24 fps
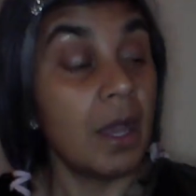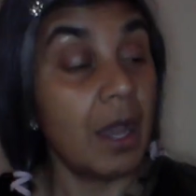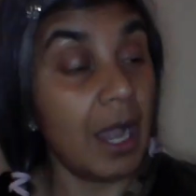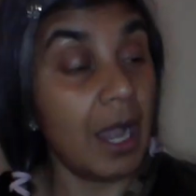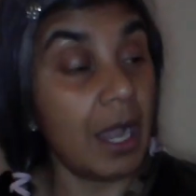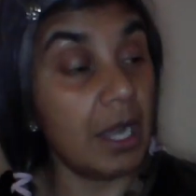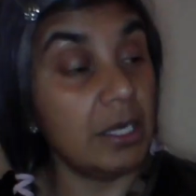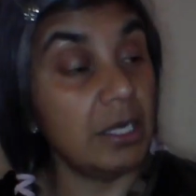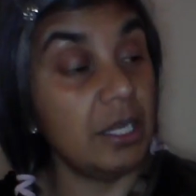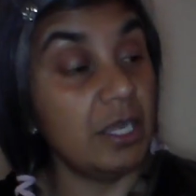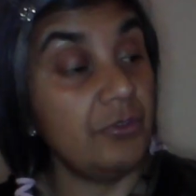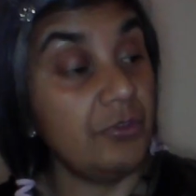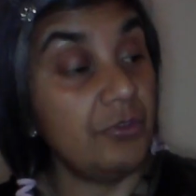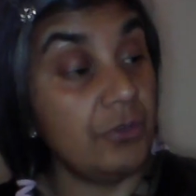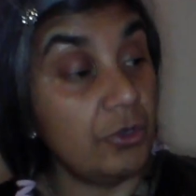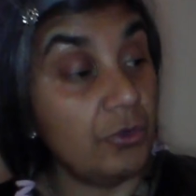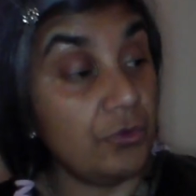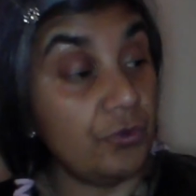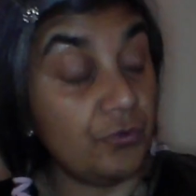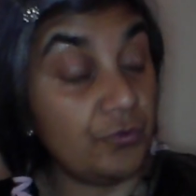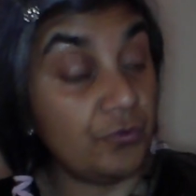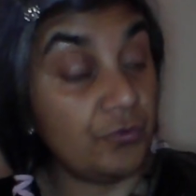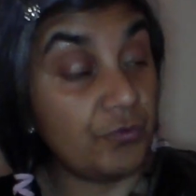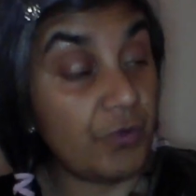And if
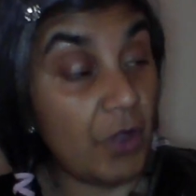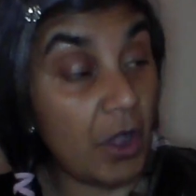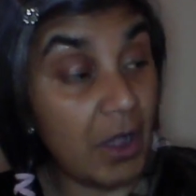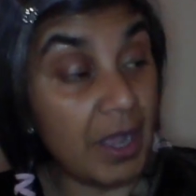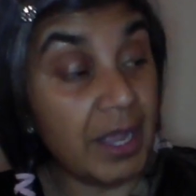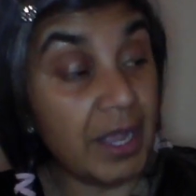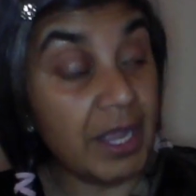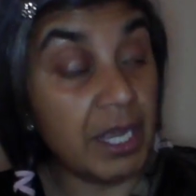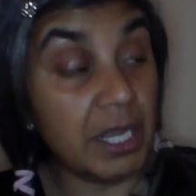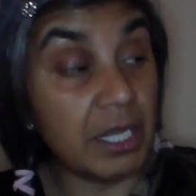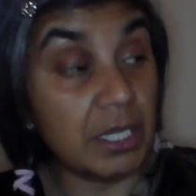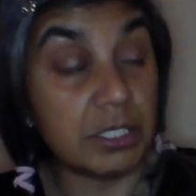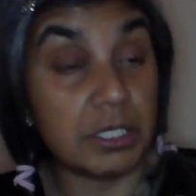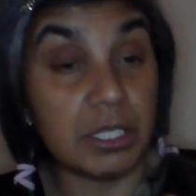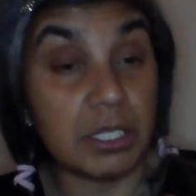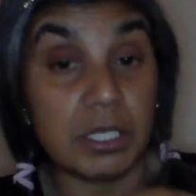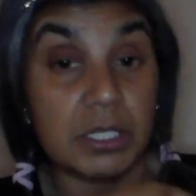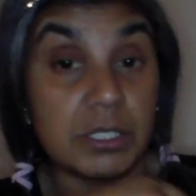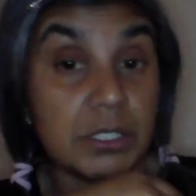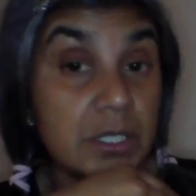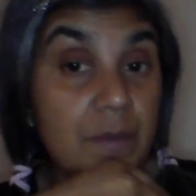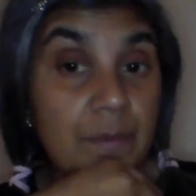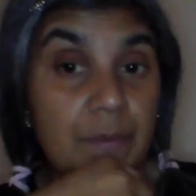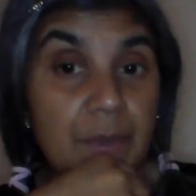you find
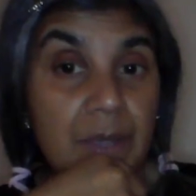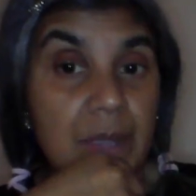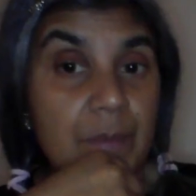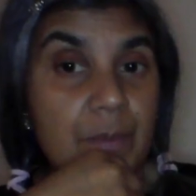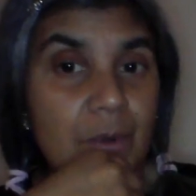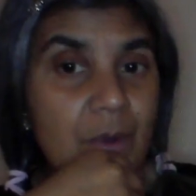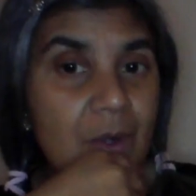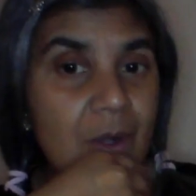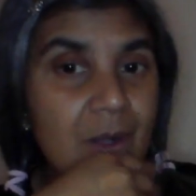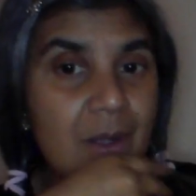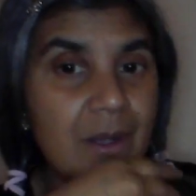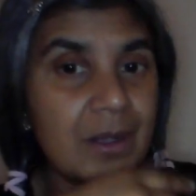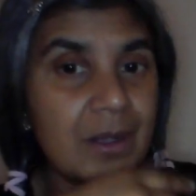that some people